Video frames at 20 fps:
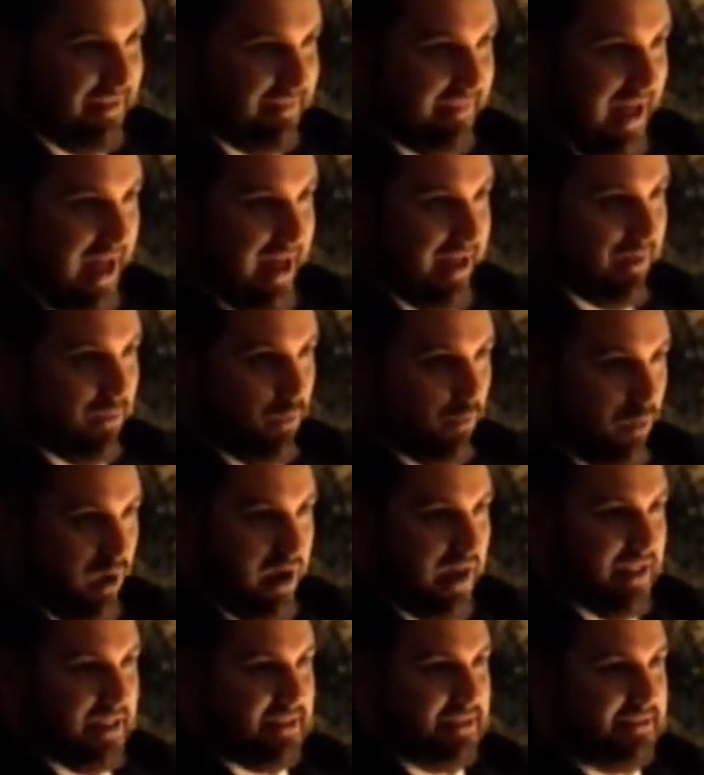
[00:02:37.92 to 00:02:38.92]
that
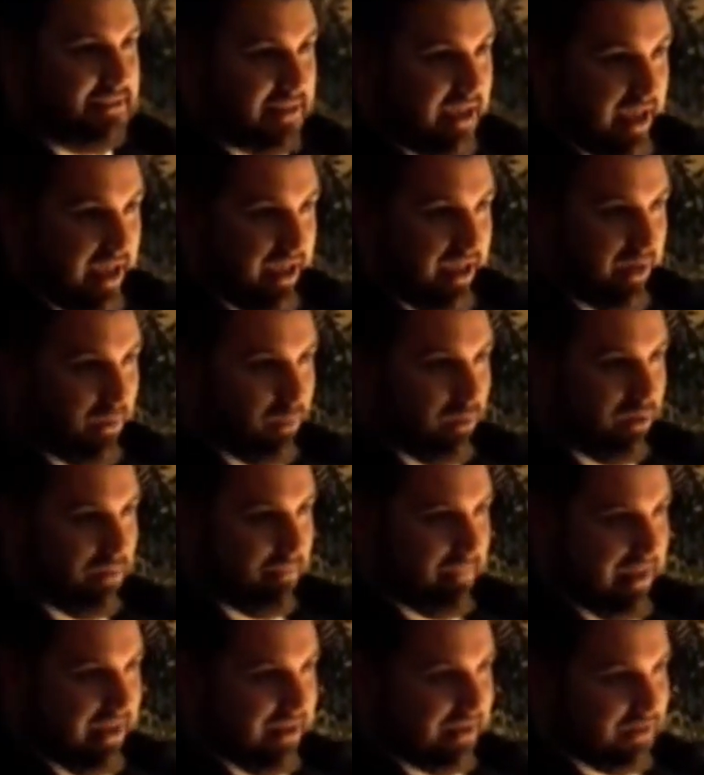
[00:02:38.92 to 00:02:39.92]
one day we'll
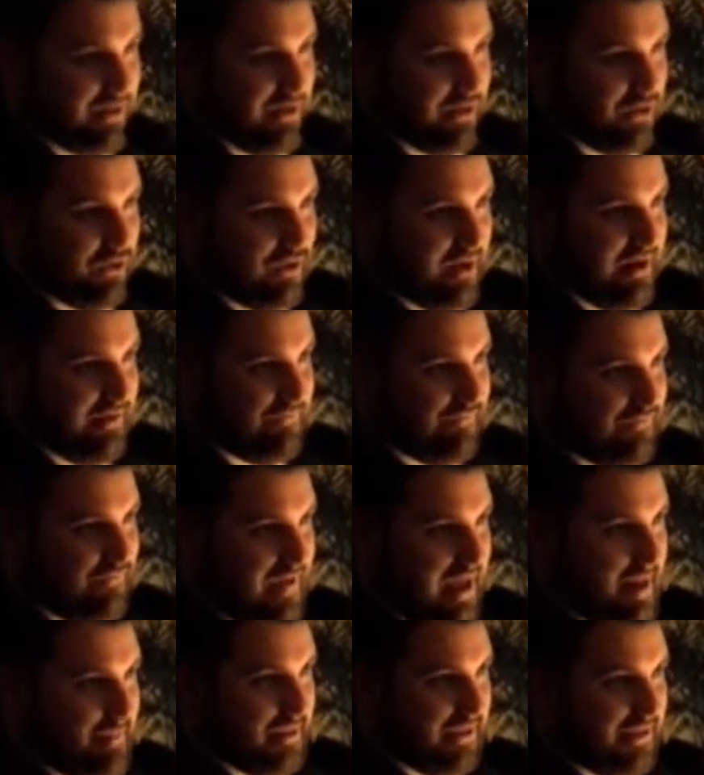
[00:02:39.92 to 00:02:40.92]
make a great
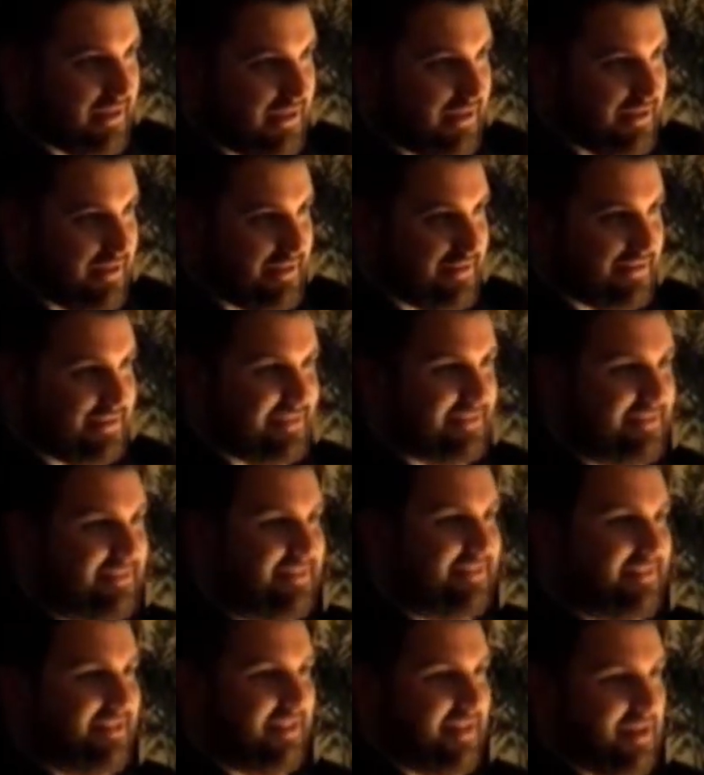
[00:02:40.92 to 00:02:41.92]
family.
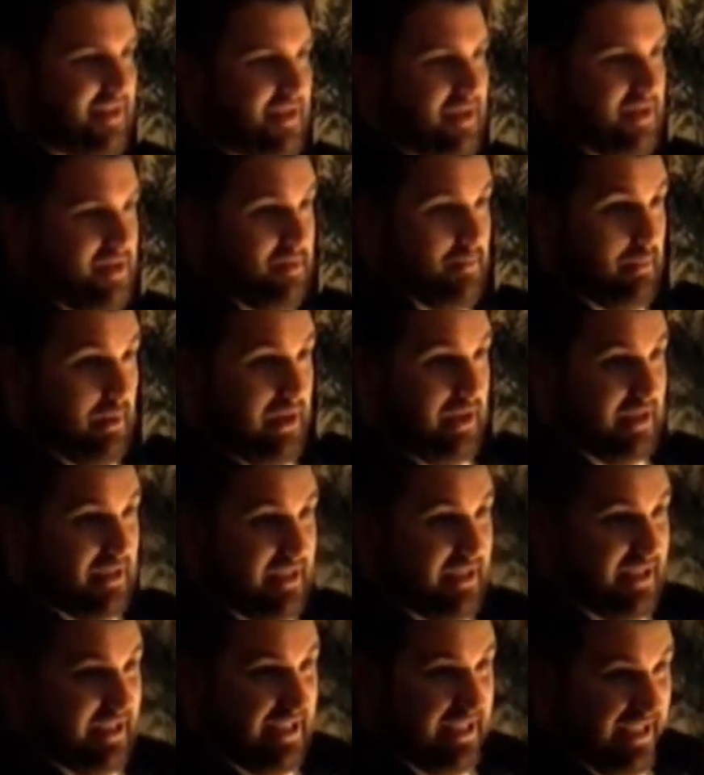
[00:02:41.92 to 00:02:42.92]
But
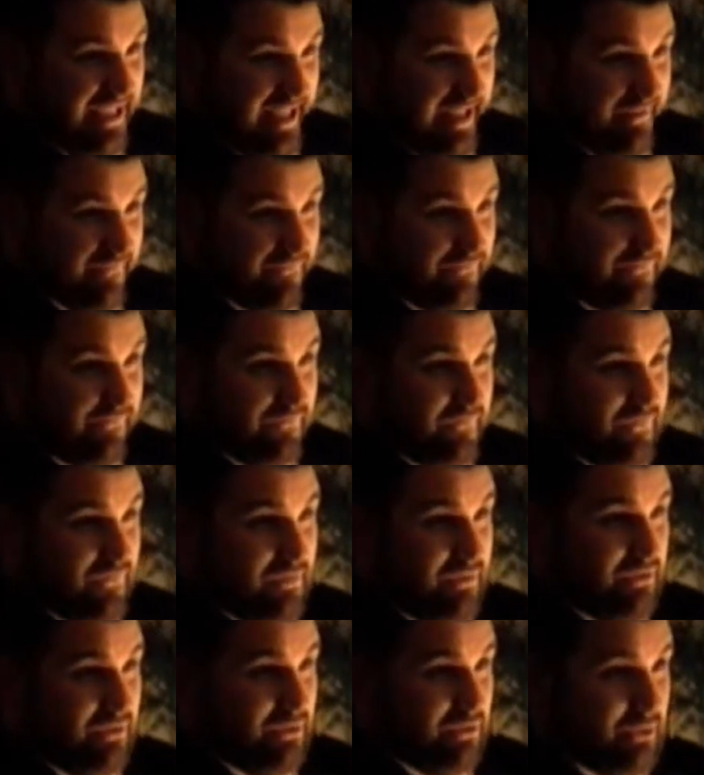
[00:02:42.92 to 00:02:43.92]
if
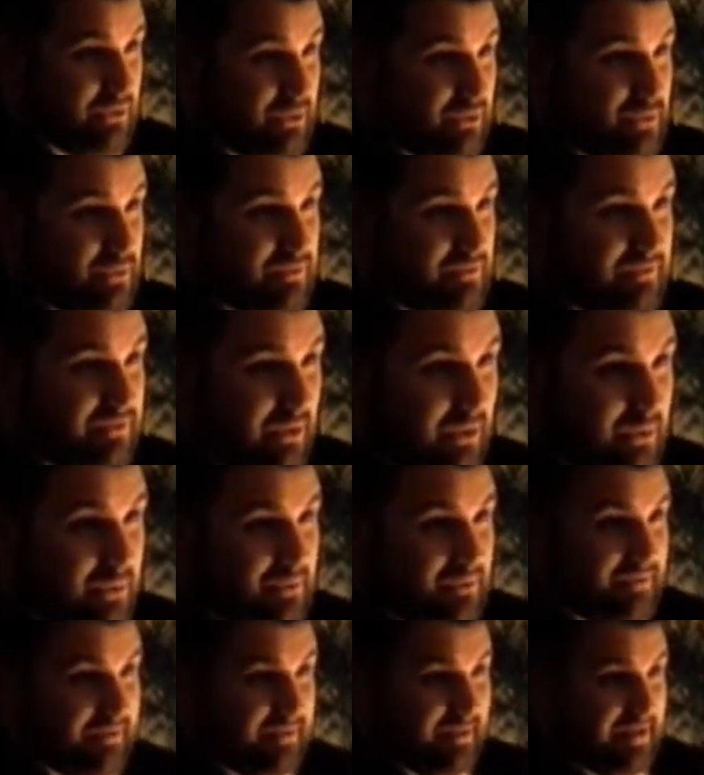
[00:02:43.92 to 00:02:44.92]
you
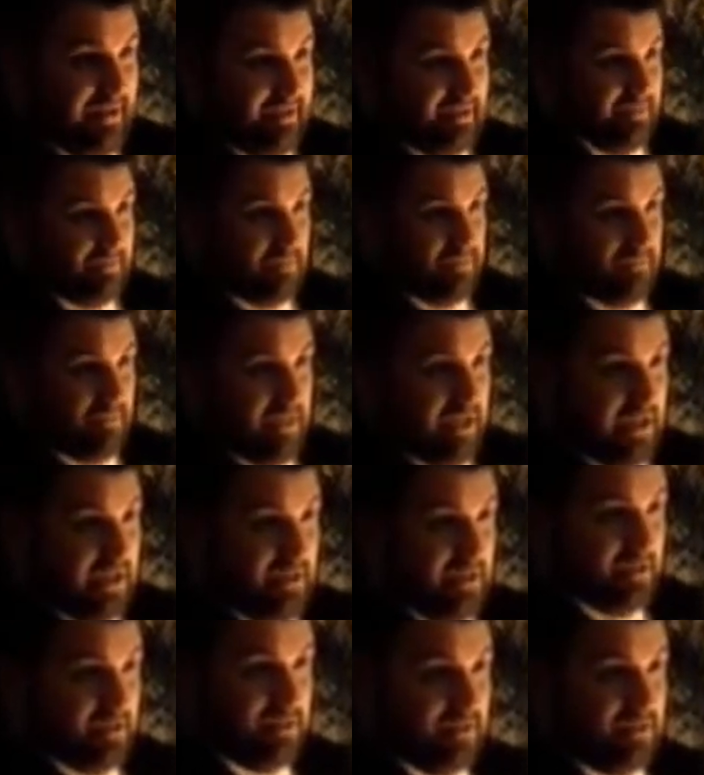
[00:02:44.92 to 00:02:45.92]
don't like
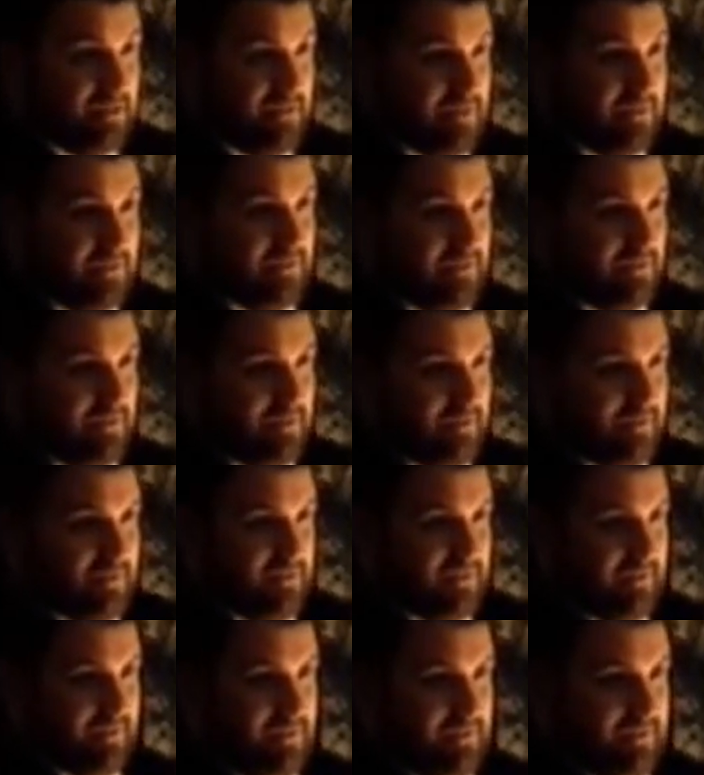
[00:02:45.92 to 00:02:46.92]
me,
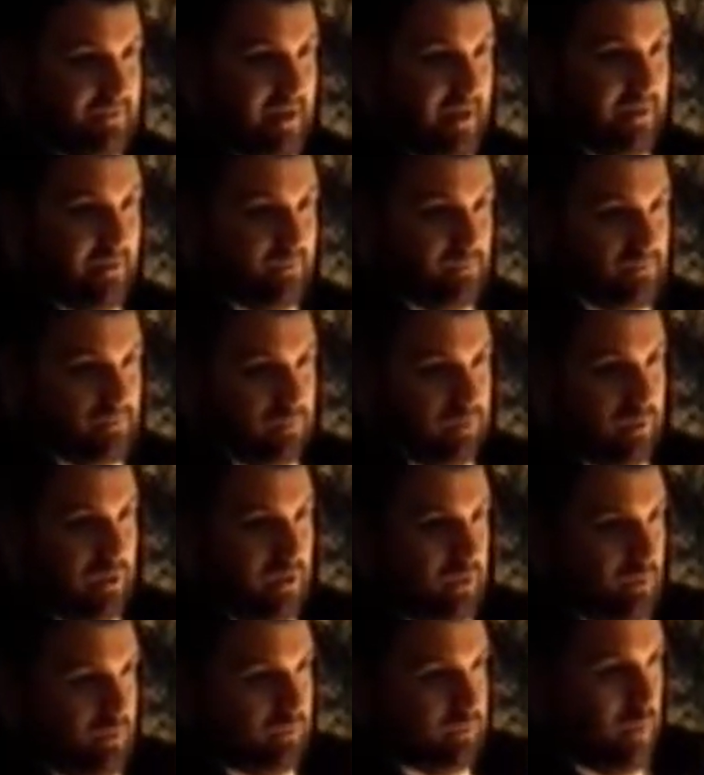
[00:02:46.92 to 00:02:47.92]
then
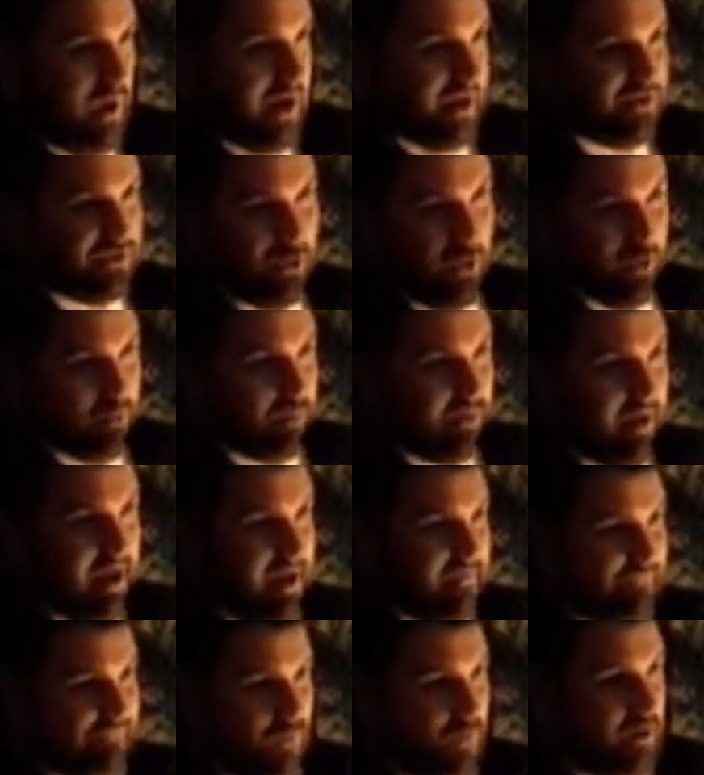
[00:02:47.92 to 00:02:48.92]
we'll watch Oprah
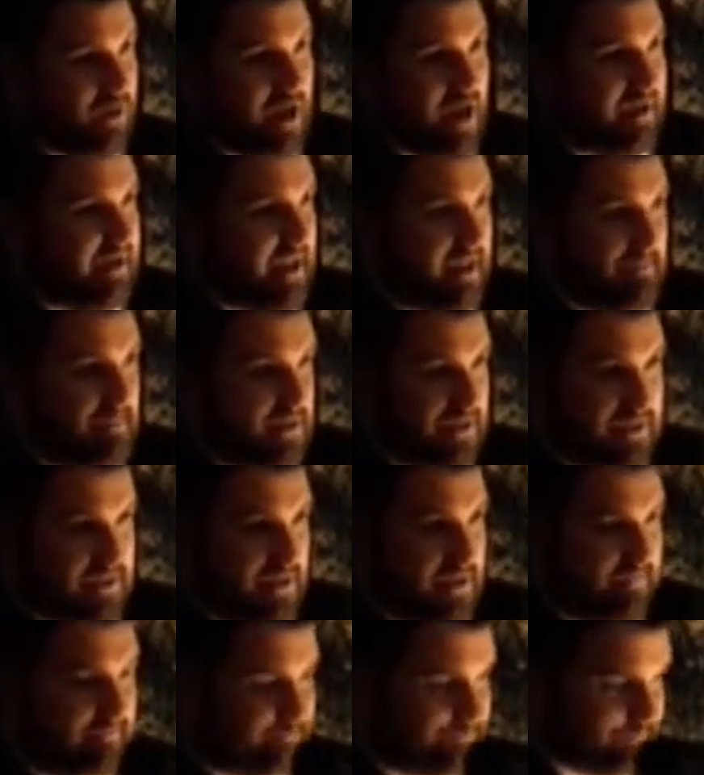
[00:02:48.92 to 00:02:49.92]
at 4 on
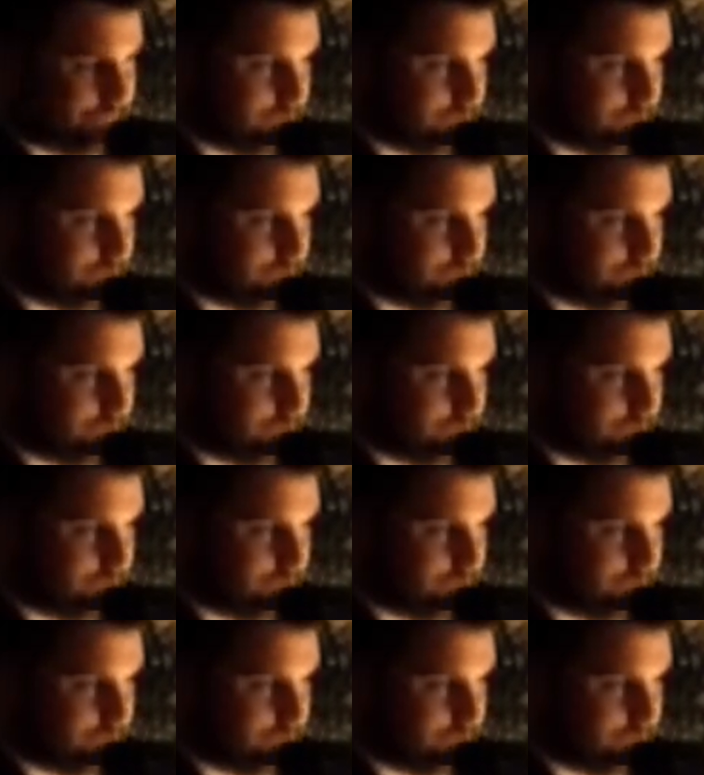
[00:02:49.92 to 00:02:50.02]
ABC.